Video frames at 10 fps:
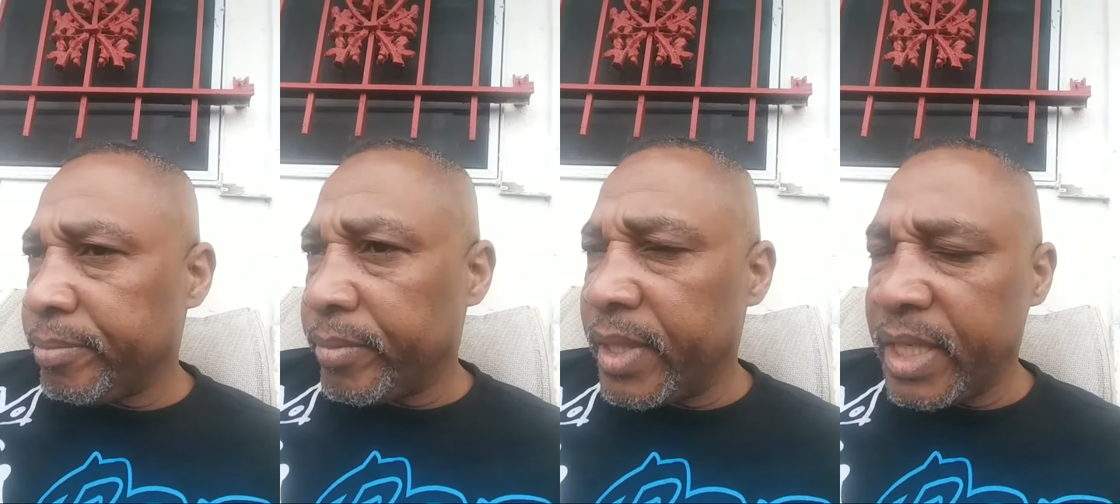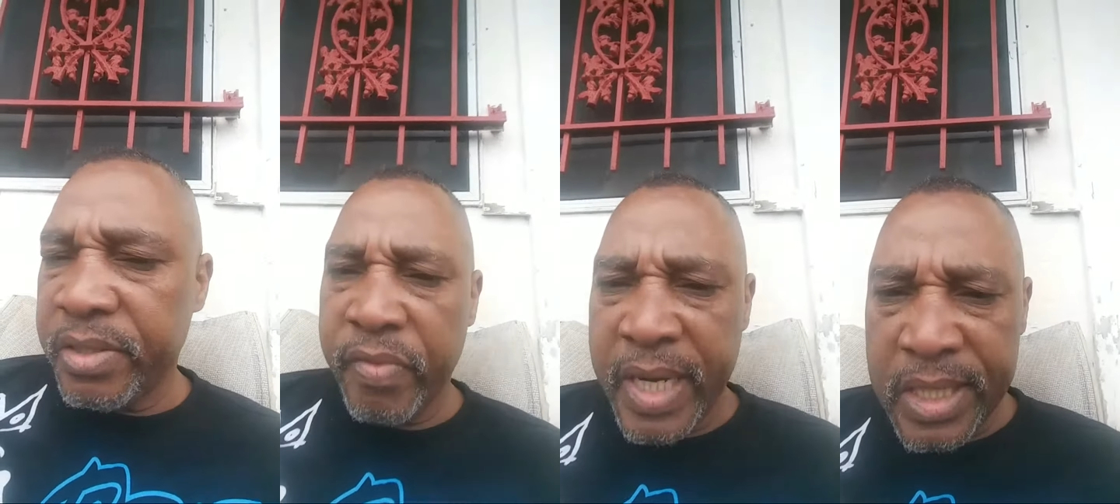Let's
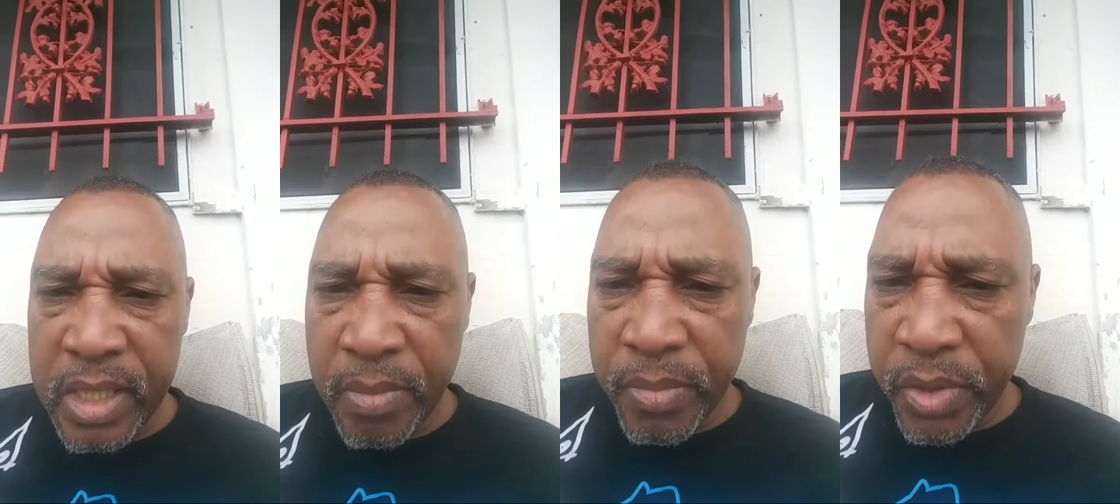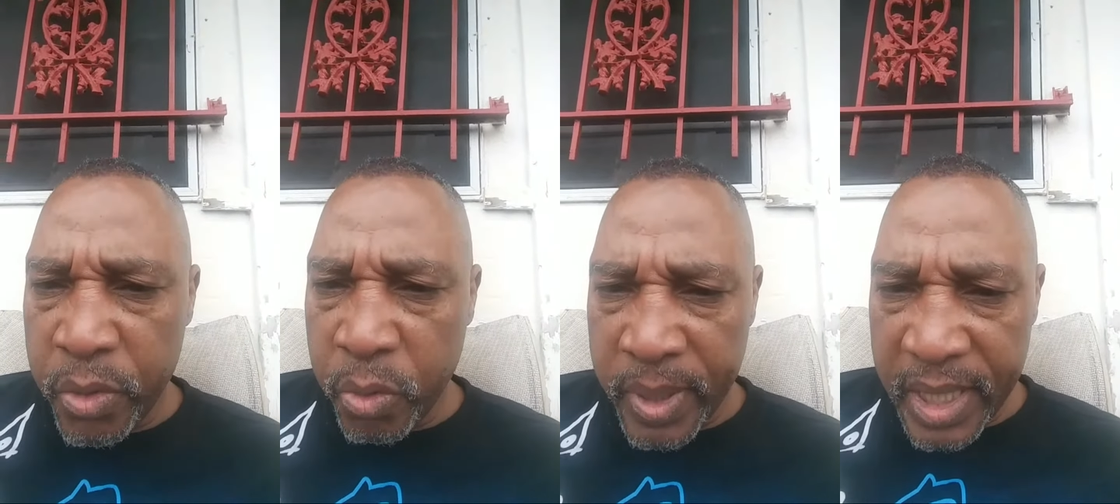find something to
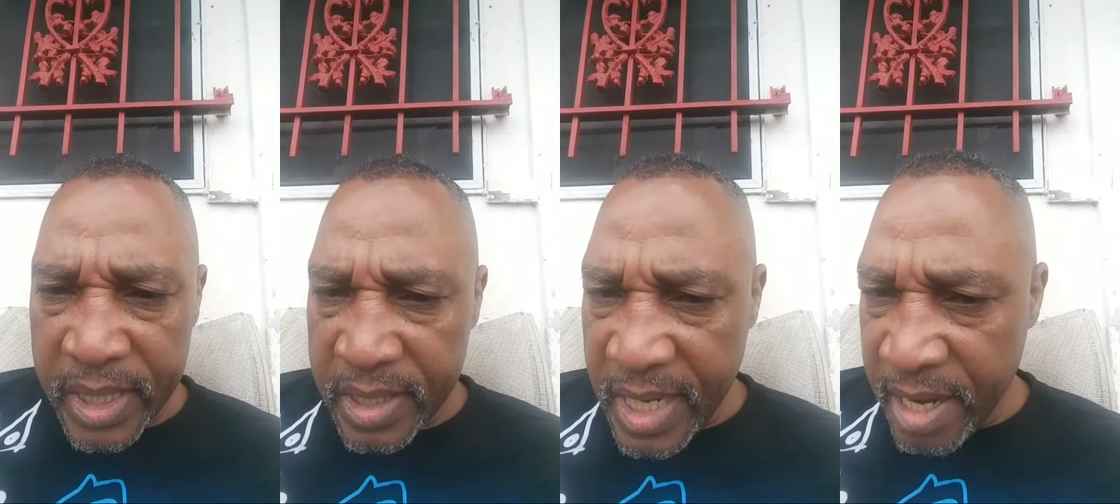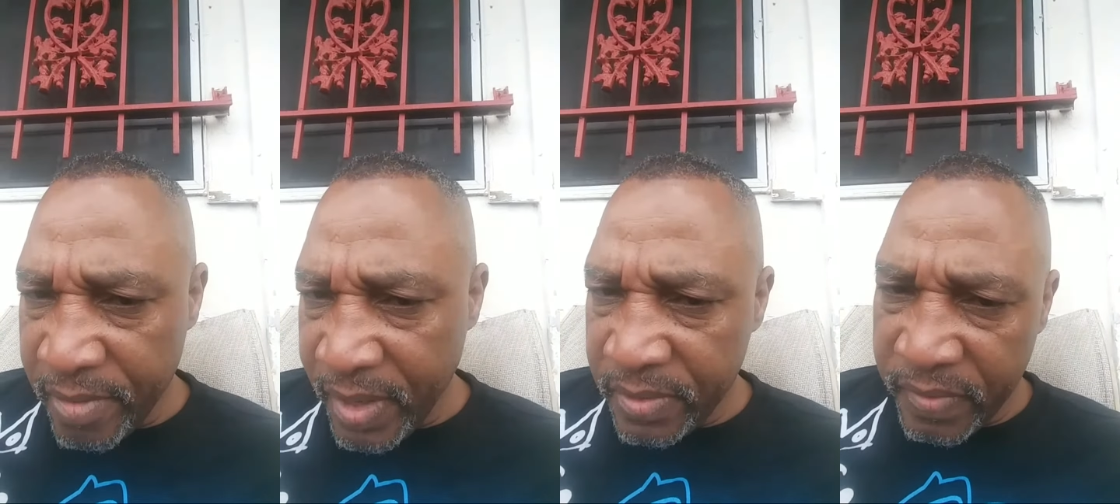do, man. Let's
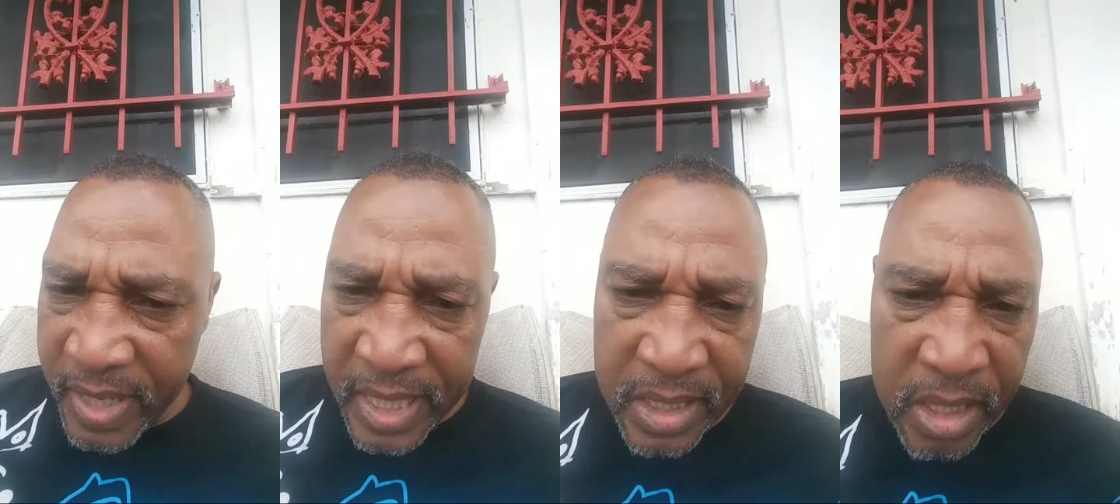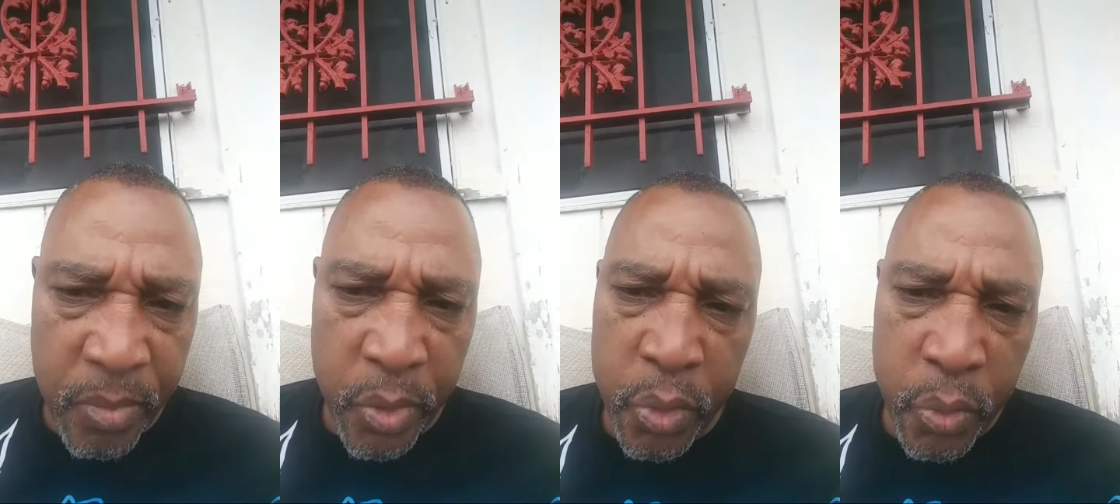find
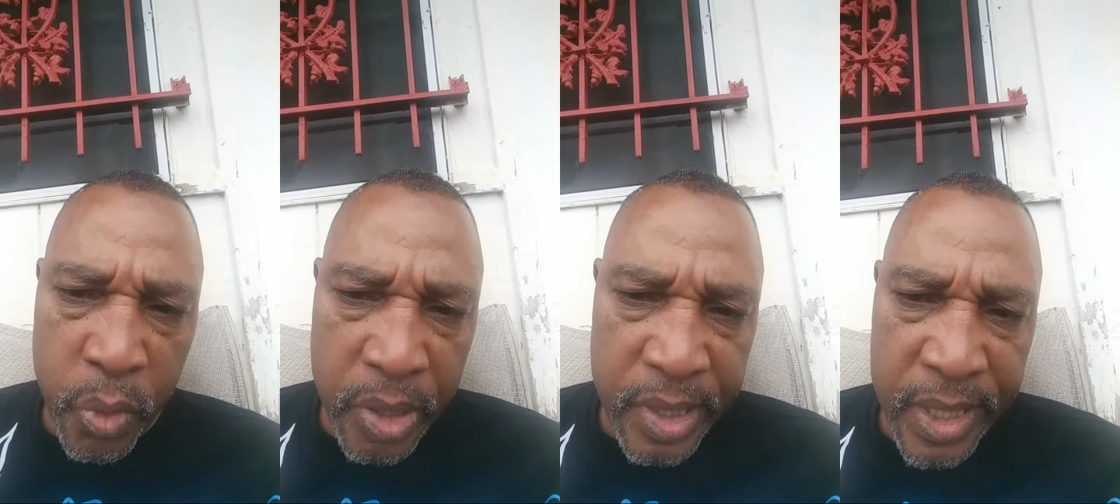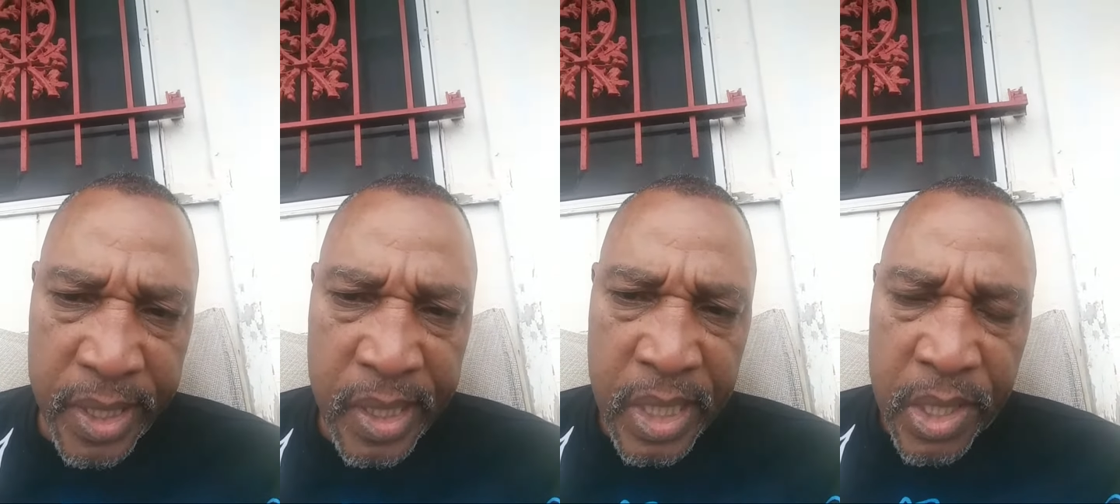something to do other than
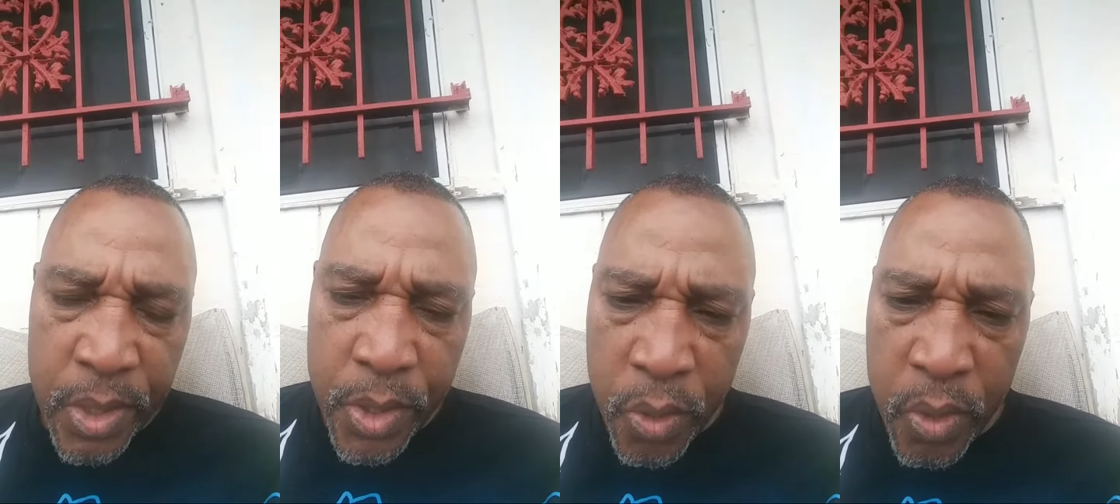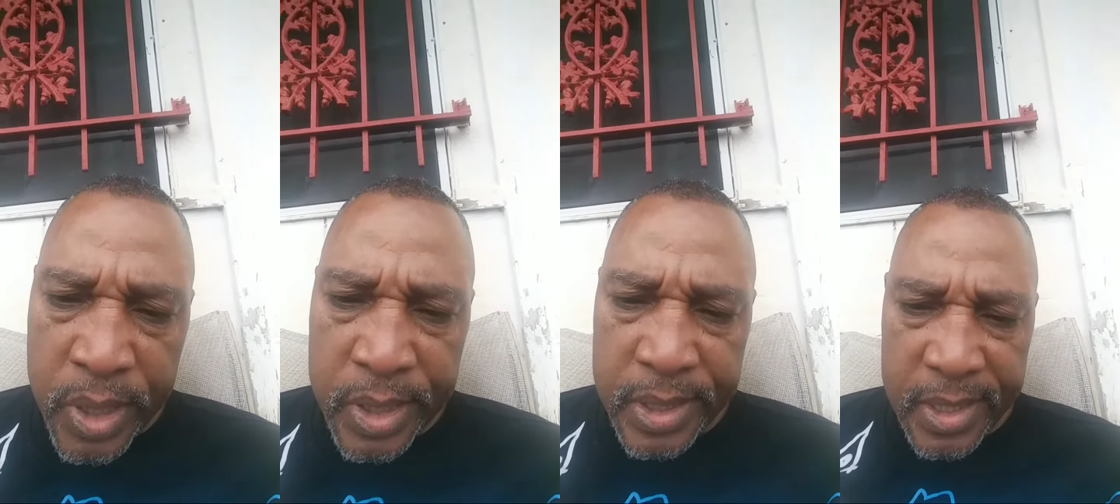
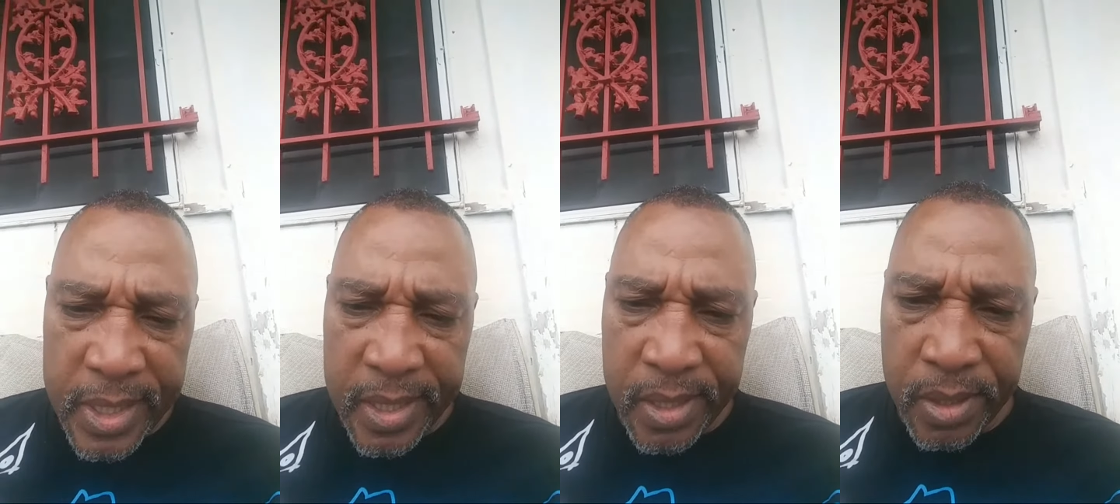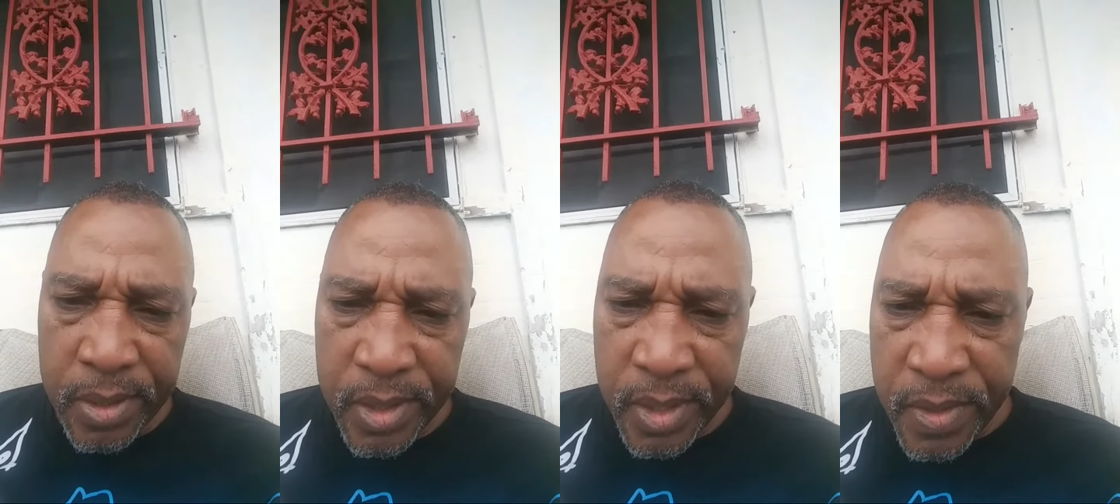going to jail,
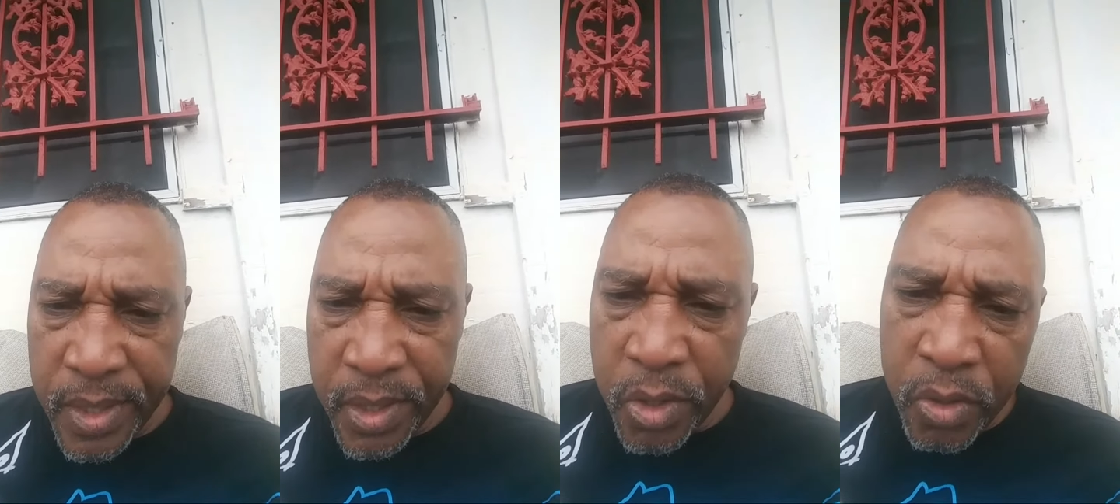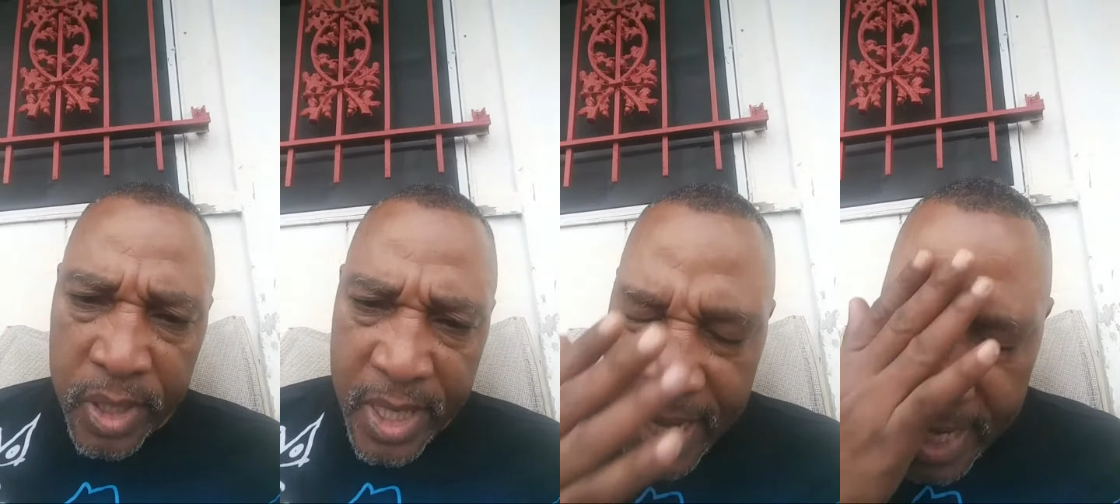other than going
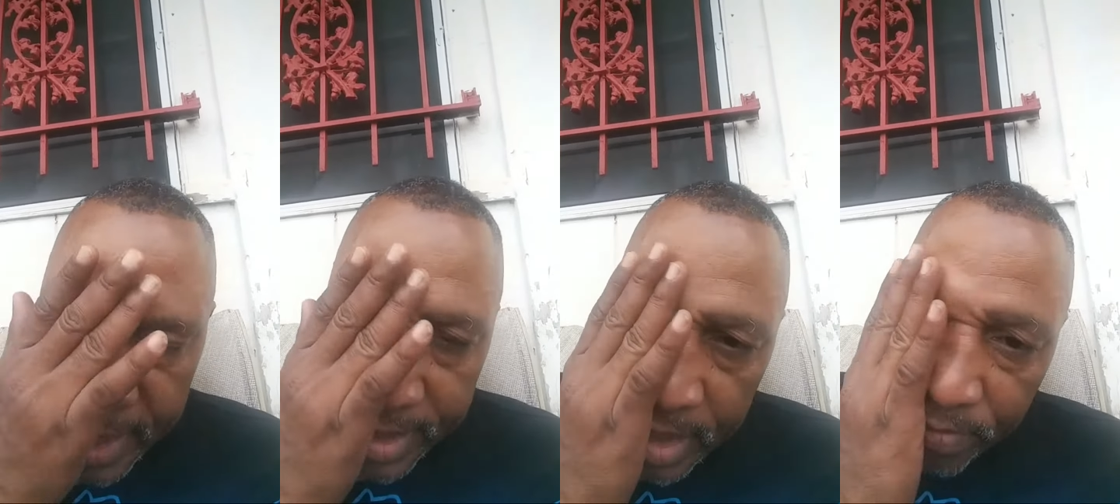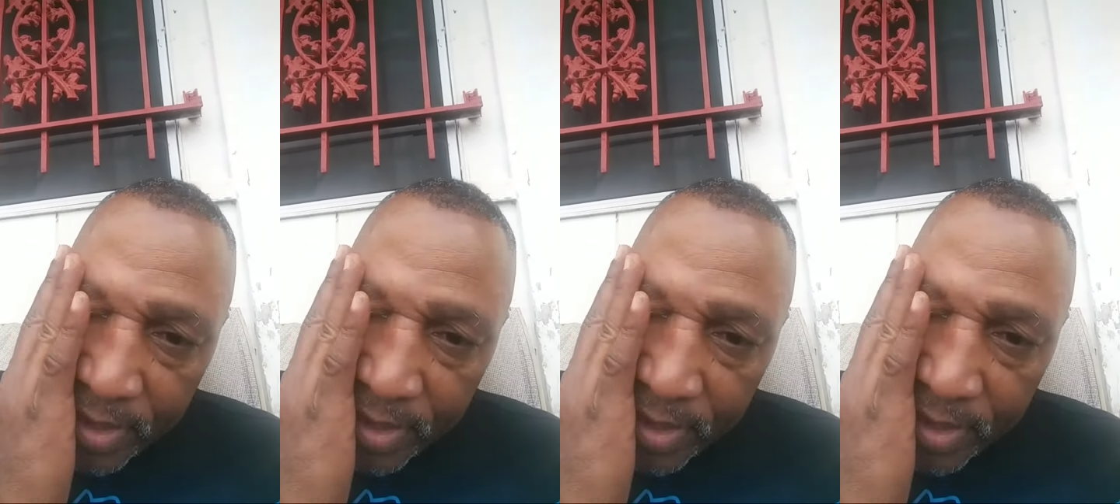to ISF.